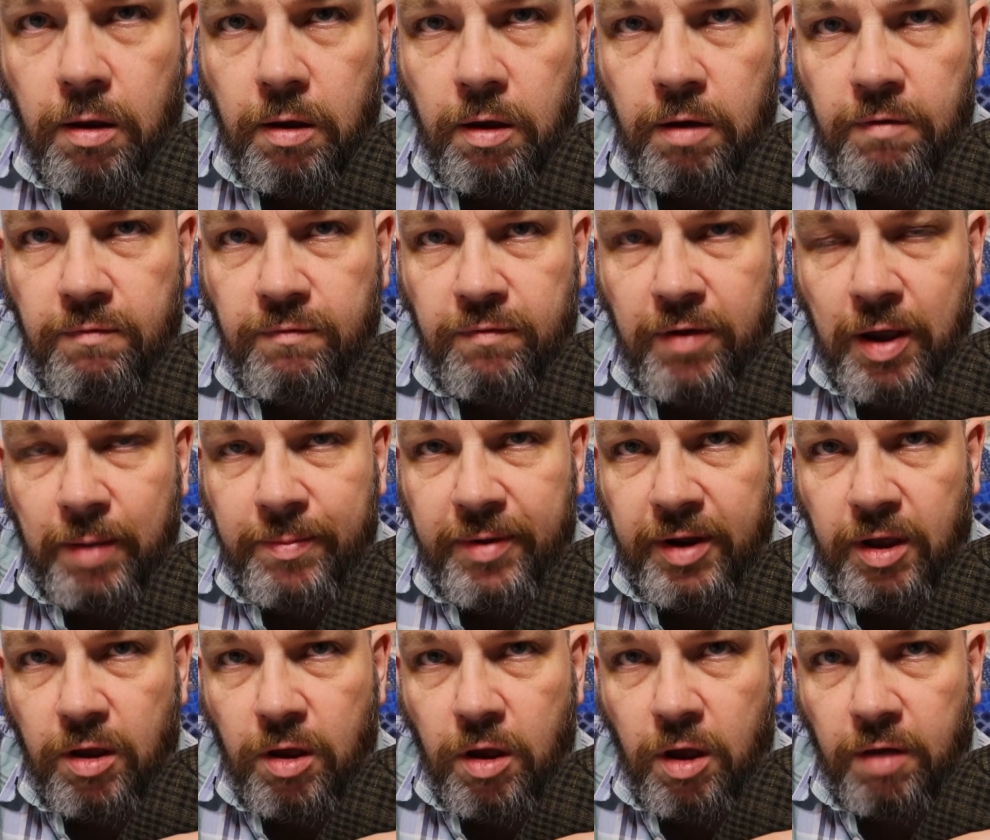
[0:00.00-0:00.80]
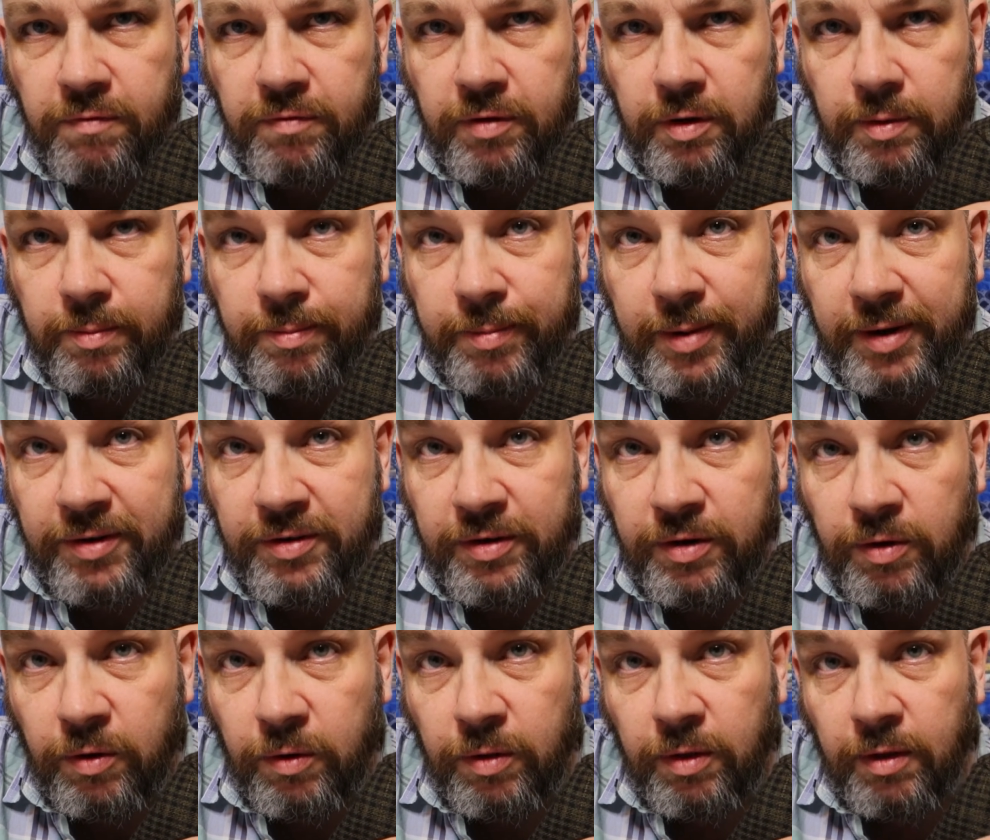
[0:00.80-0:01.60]
a fabric covered
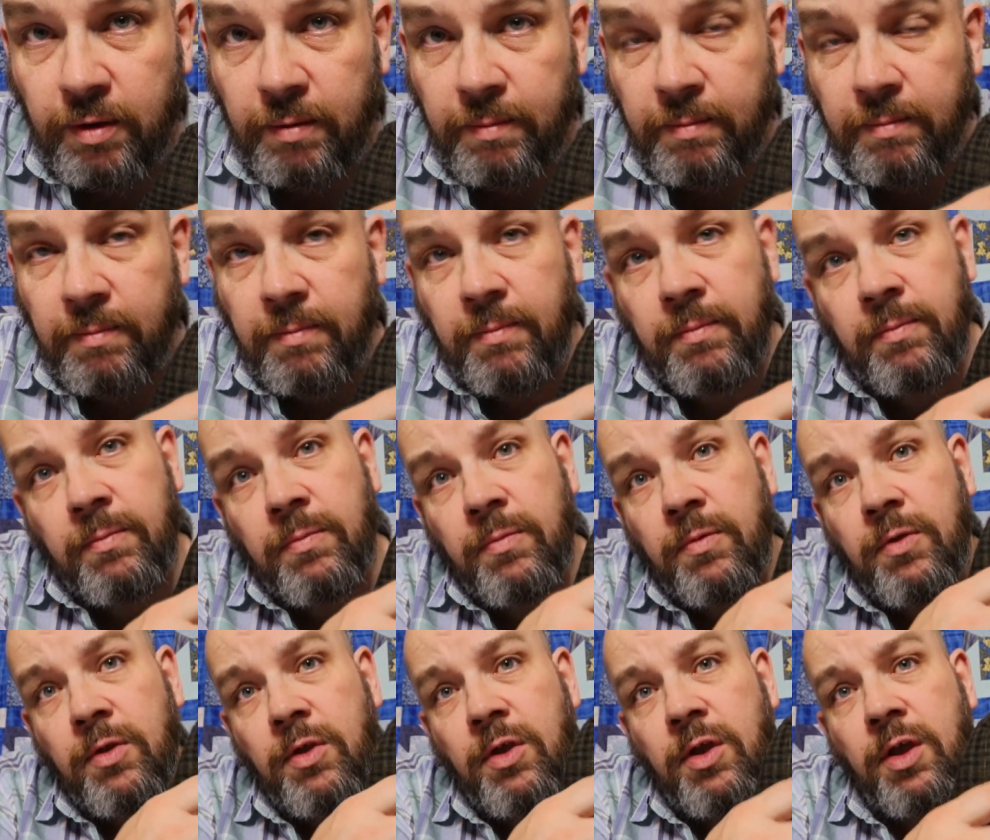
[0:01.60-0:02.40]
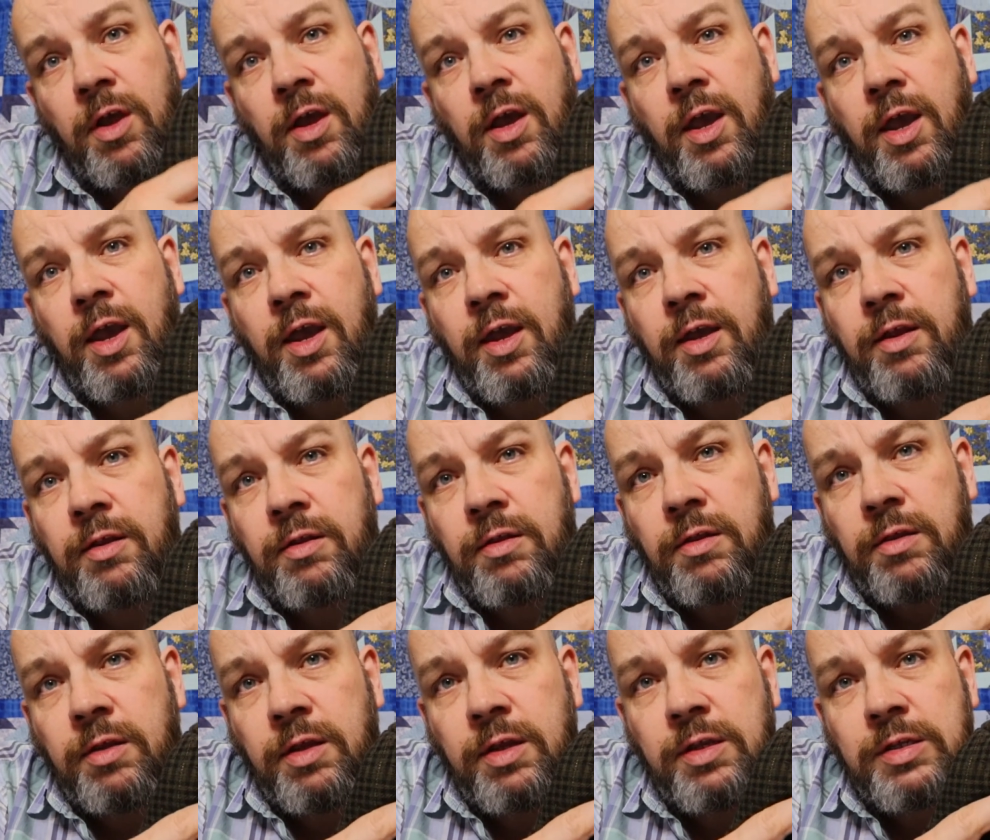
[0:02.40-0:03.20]
button on them,
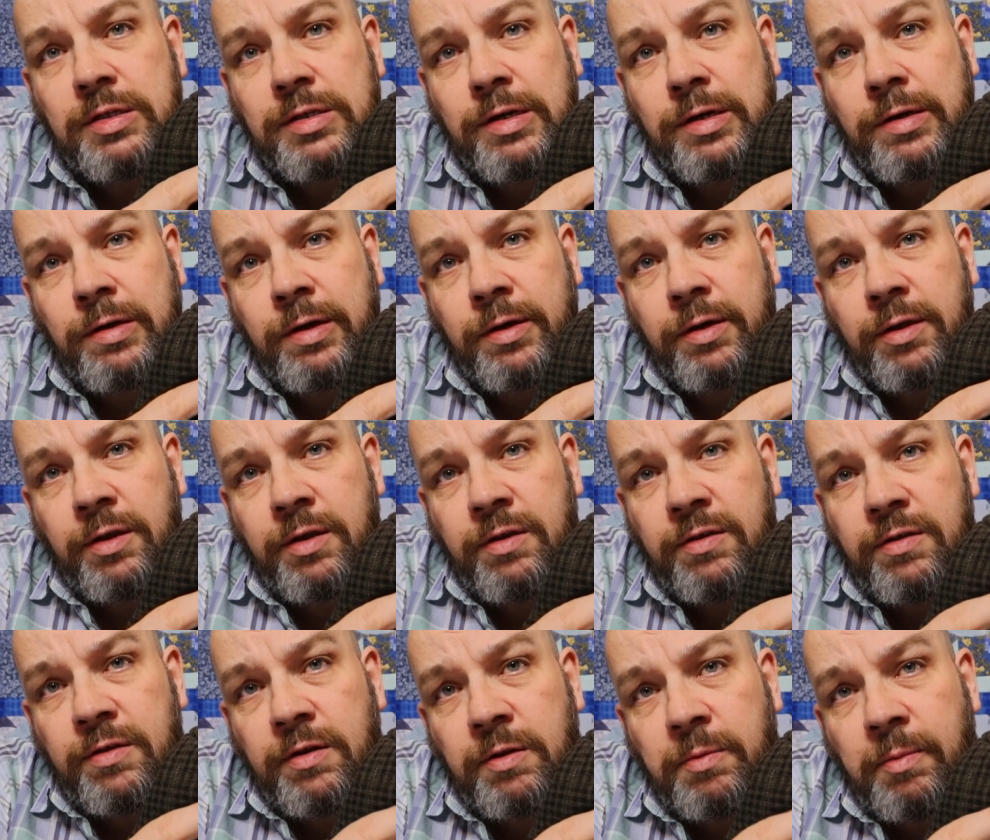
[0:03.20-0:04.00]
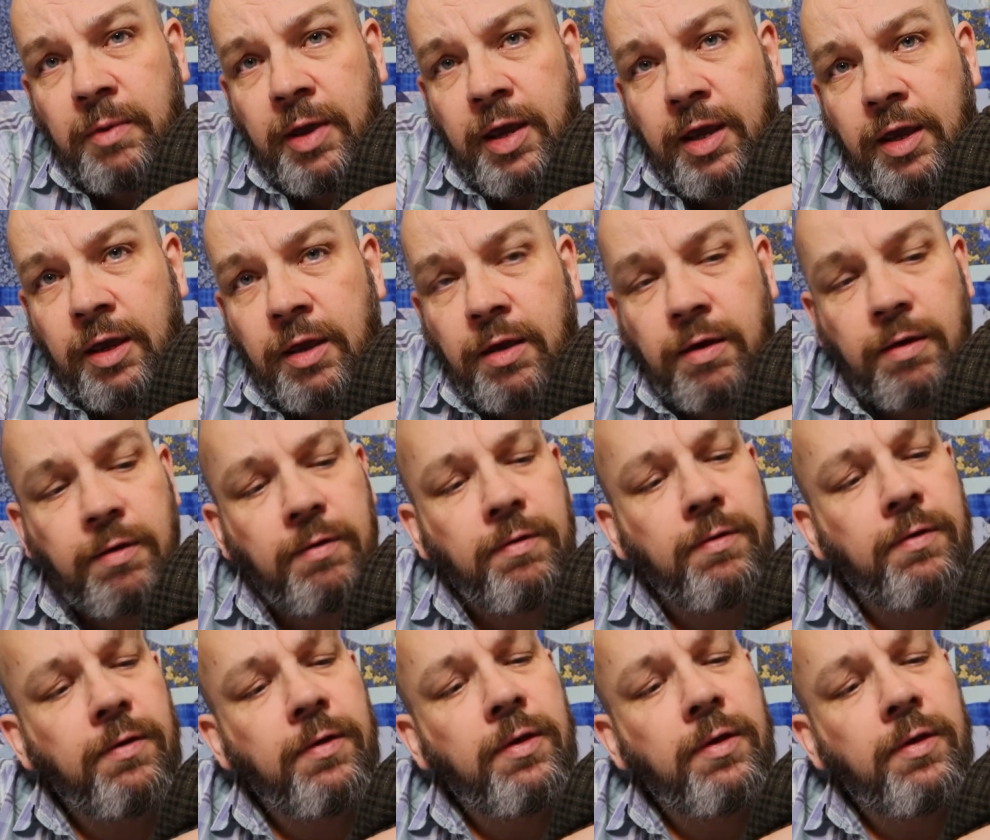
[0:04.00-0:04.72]
and these are not easy to make.